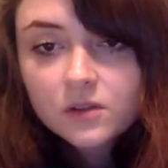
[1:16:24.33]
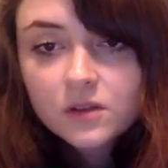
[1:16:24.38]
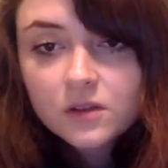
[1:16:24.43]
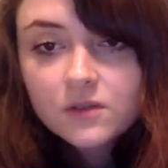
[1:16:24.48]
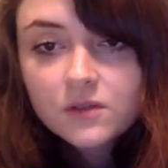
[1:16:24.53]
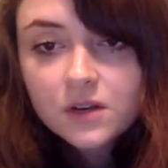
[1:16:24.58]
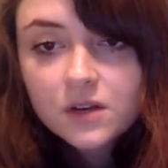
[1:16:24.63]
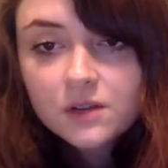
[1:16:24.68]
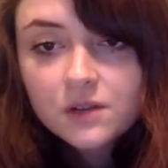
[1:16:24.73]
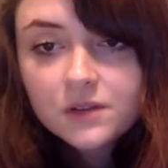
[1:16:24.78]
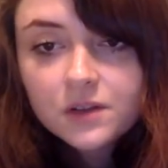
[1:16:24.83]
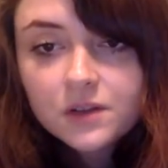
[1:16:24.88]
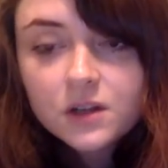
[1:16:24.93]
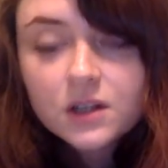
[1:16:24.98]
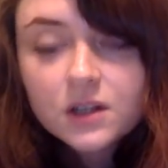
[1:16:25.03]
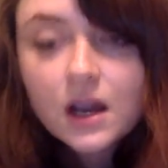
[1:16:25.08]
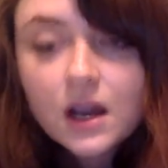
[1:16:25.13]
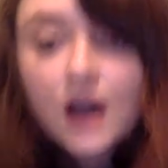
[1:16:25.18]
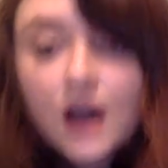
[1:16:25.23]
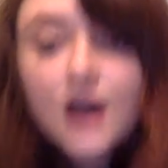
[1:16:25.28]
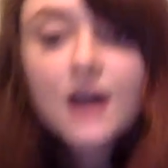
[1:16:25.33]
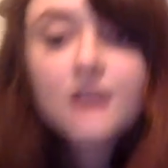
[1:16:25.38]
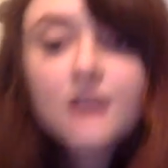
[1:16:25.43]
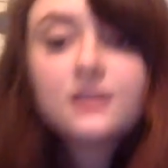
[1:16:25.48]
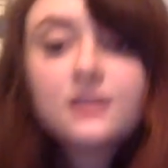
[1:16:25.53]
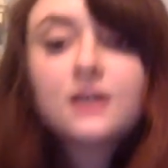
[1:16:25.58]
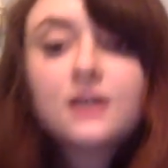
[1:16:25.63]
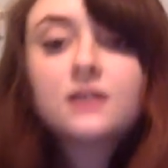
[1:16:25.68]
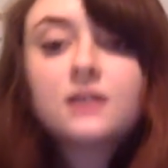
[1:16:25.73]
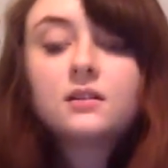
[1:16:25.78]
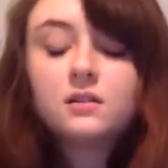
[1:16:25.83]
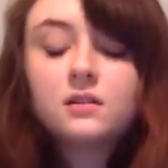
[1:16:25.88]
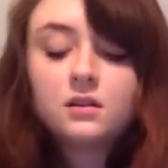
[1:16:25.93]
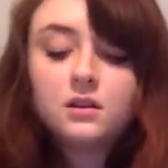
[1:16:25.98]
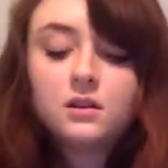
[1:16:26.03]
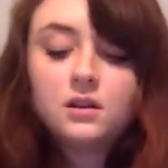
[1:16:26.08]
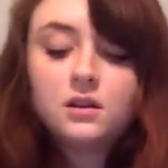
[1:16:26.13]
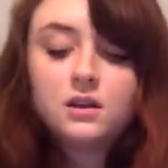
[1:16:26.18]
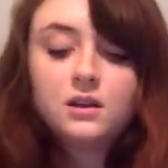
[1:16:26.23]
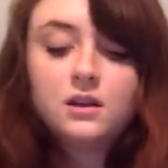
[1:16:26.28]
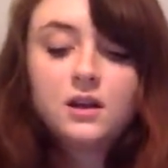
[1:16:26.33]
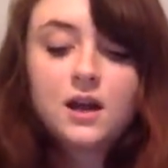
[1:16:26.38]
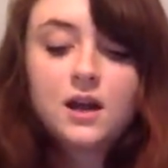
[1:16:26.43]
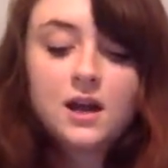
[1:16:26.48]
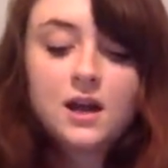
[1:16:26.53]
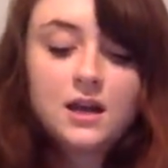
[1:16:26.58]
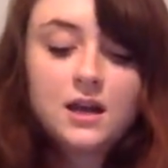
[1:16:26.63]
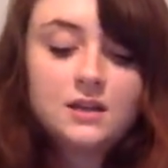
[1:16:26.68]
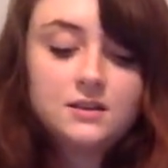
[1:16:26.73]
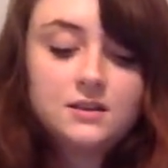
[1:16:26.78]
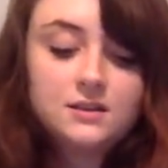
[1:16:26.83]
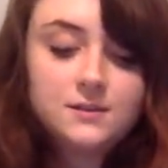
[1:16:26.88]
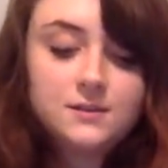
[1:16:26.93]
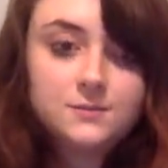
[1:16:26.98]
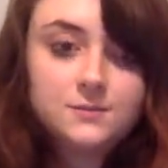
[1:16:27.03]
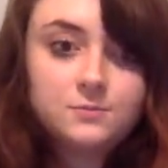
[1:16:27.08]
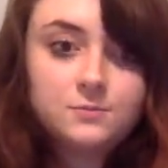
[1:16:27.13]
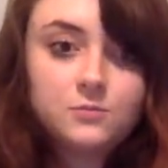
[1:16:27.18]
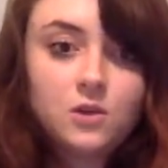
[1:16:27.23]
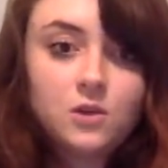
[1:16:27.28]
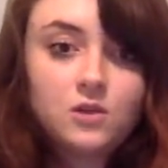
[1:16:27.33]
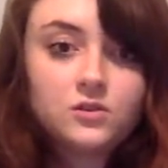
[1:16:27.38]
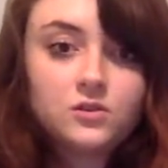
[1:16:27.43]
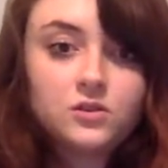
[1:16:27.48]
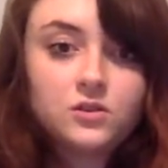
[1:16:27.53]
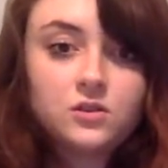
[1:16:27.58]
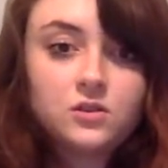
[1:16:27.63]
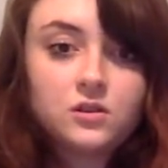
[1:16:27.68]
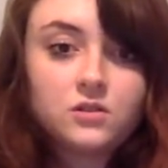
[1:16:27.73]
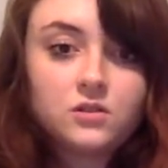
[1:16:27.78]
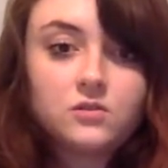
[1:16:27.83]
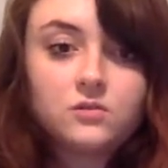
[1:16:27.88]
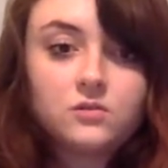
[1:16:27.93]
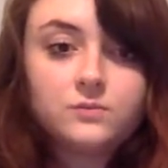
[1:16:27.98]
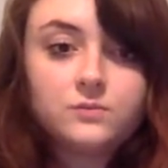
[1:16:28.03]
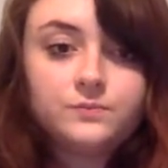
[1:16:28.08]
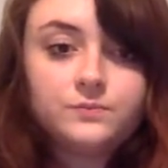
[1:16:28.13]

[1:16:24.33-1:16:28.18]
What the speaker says: Even if you're a guy, like guys also,